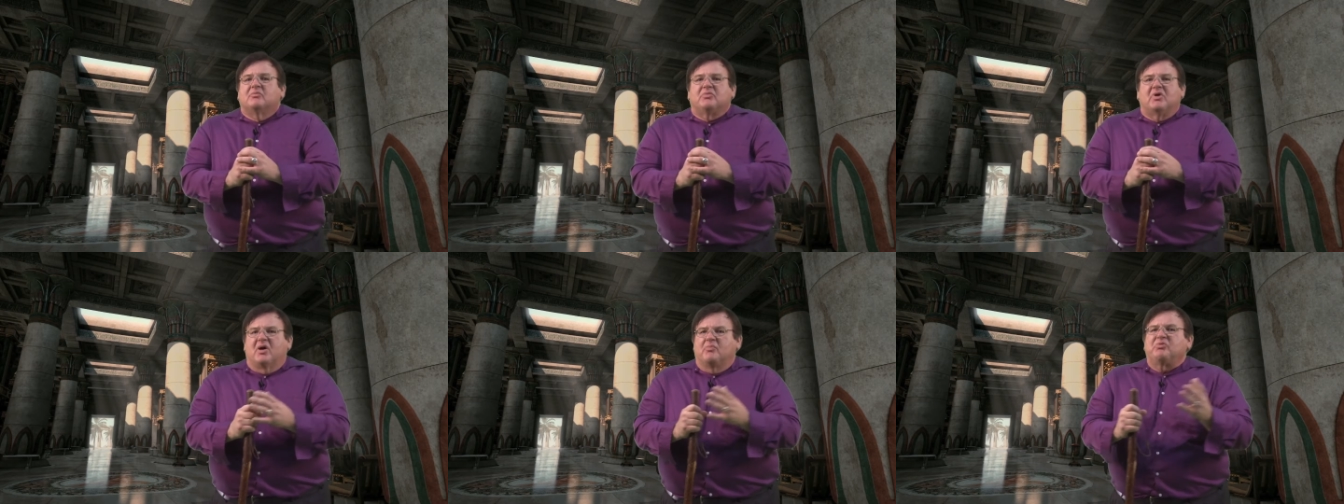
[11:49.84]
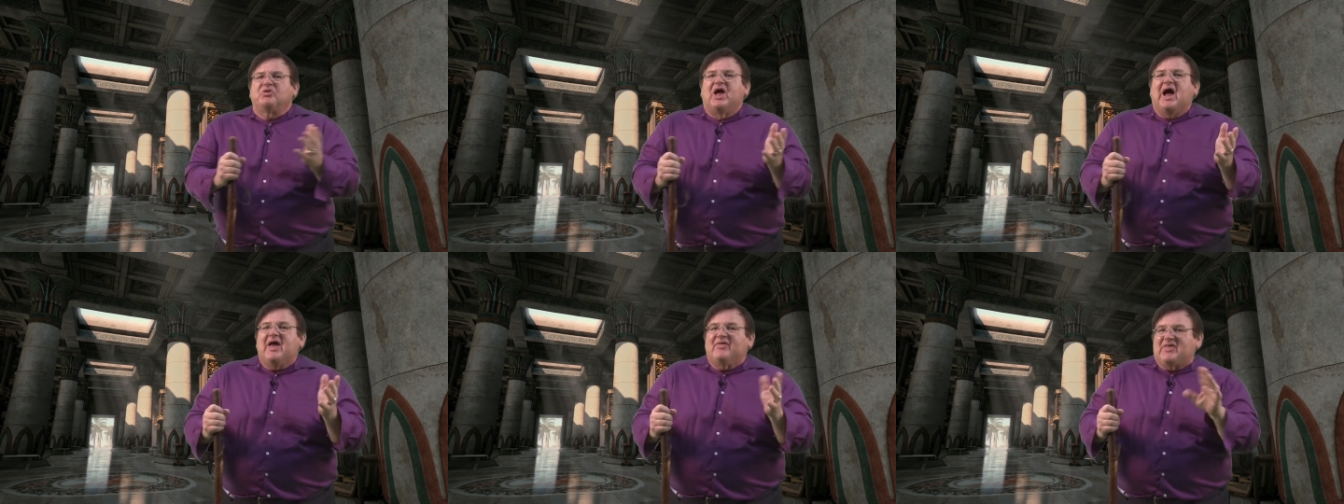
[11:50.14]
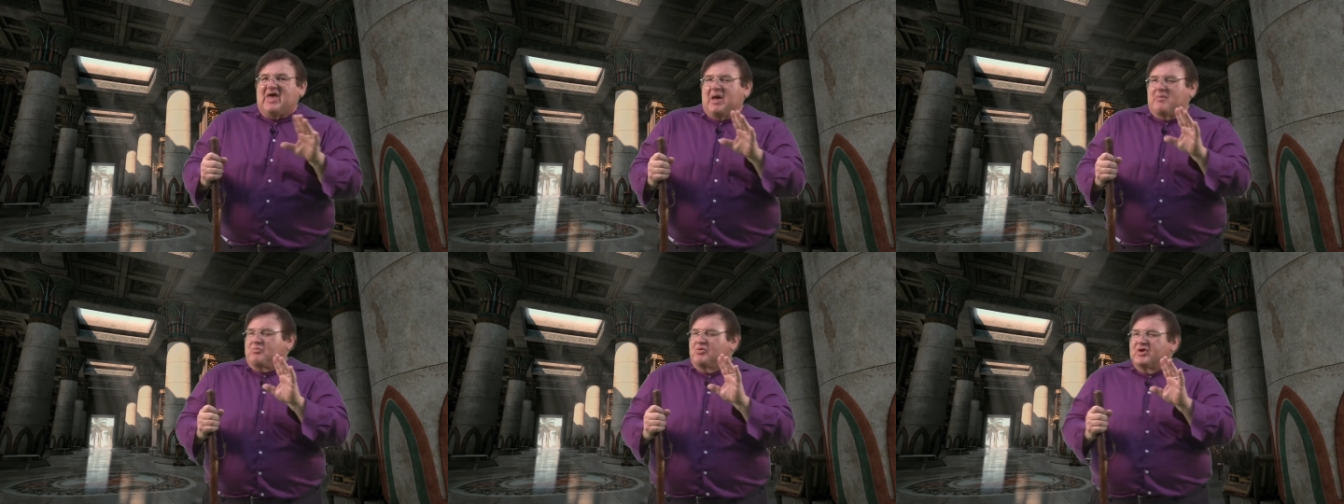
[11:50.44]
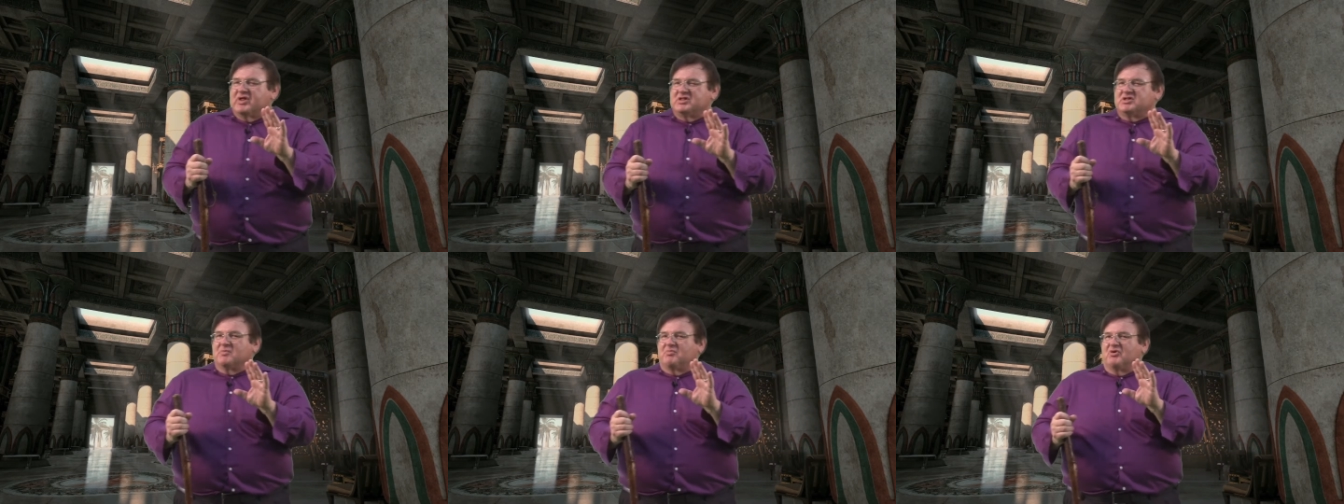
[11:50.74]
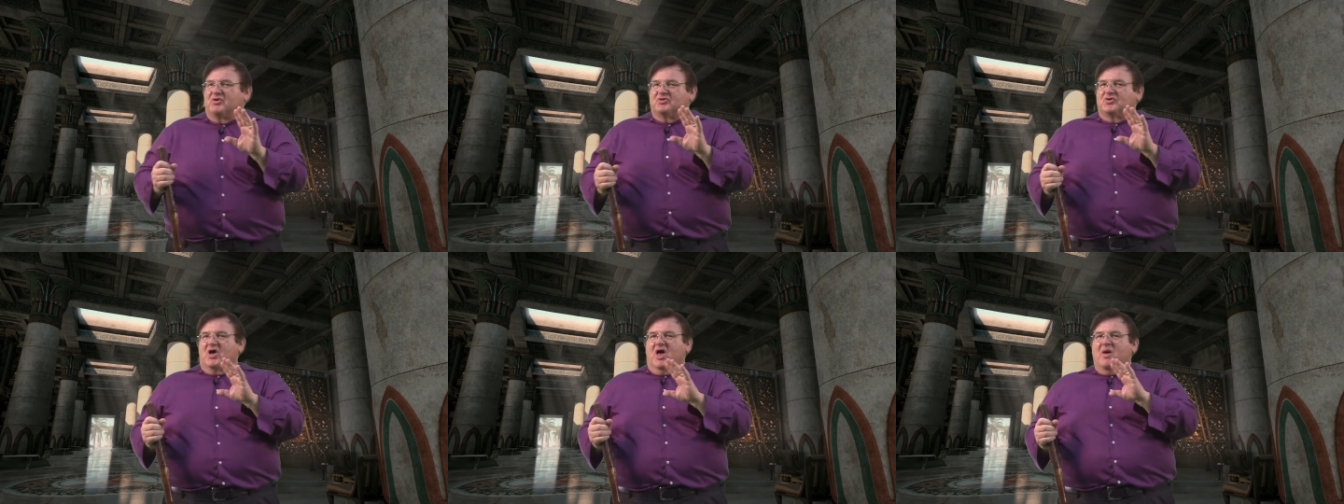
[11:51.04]
apply that
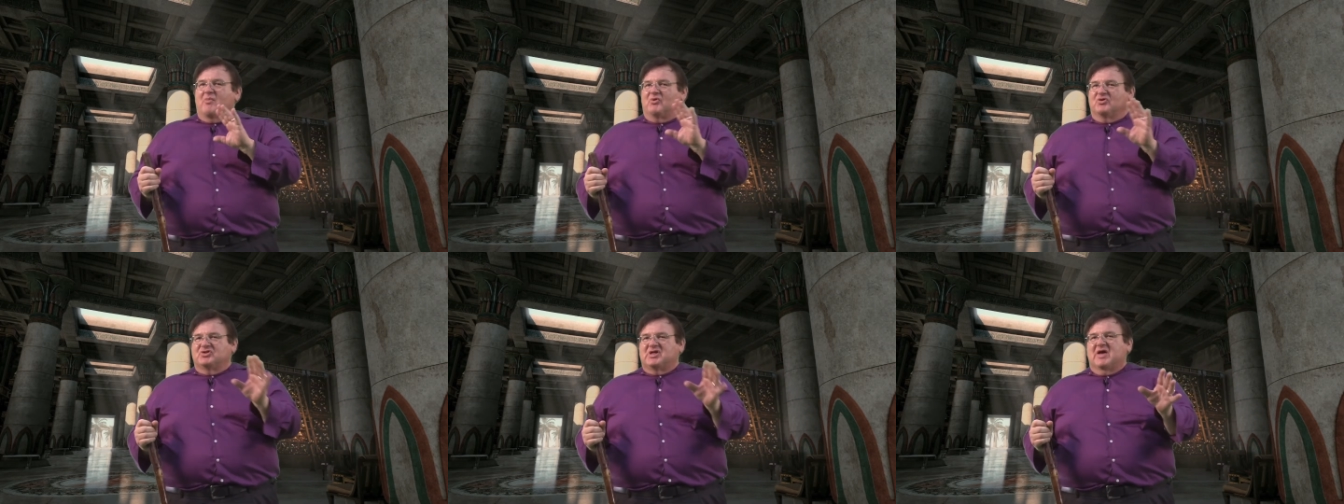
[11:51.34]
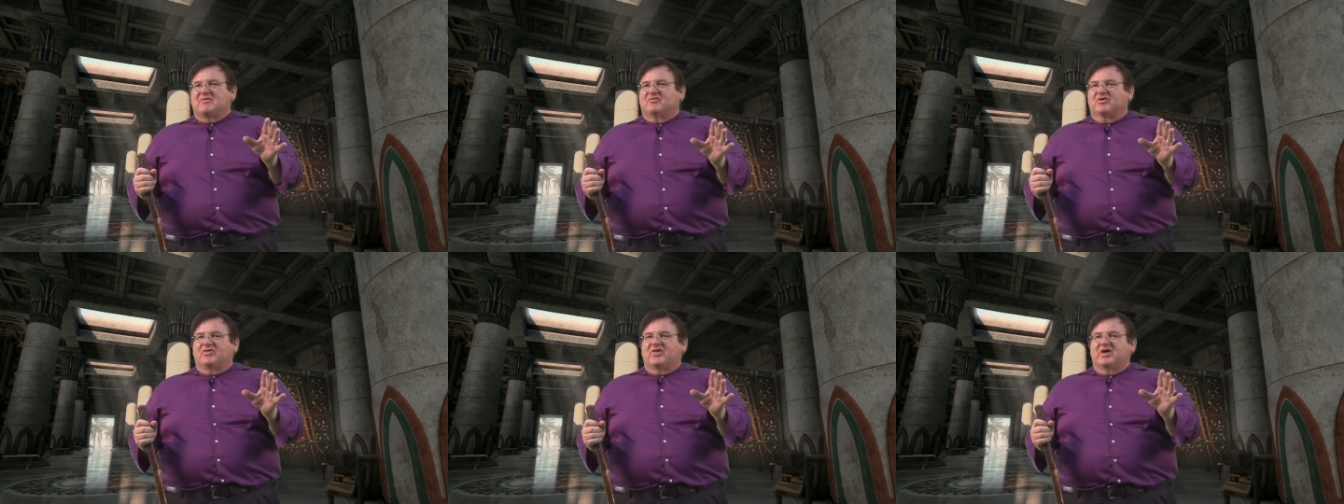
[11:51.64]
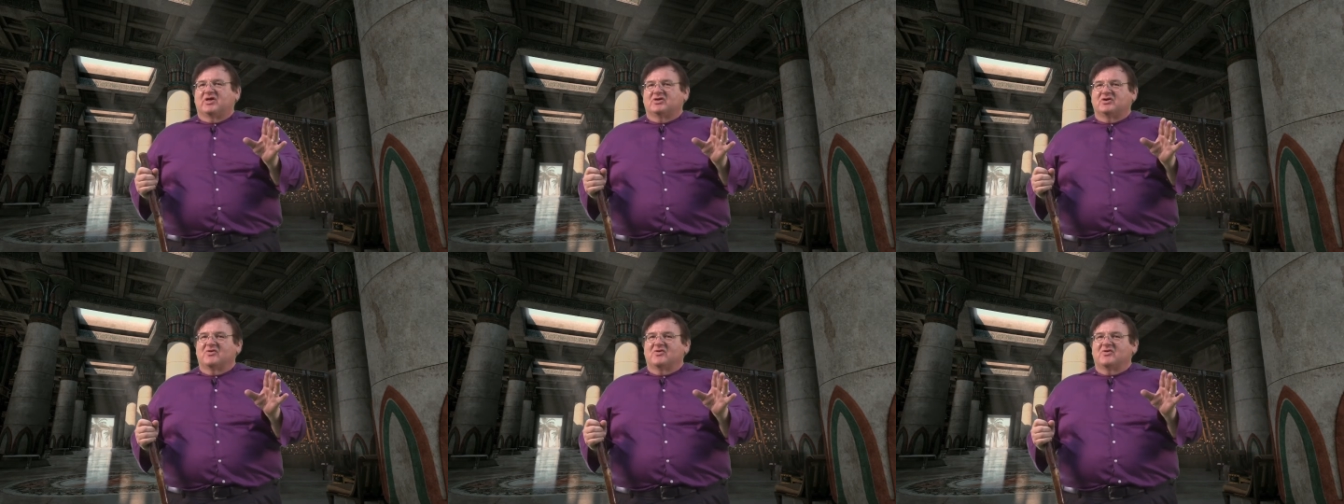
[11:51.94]
principle to almost everything,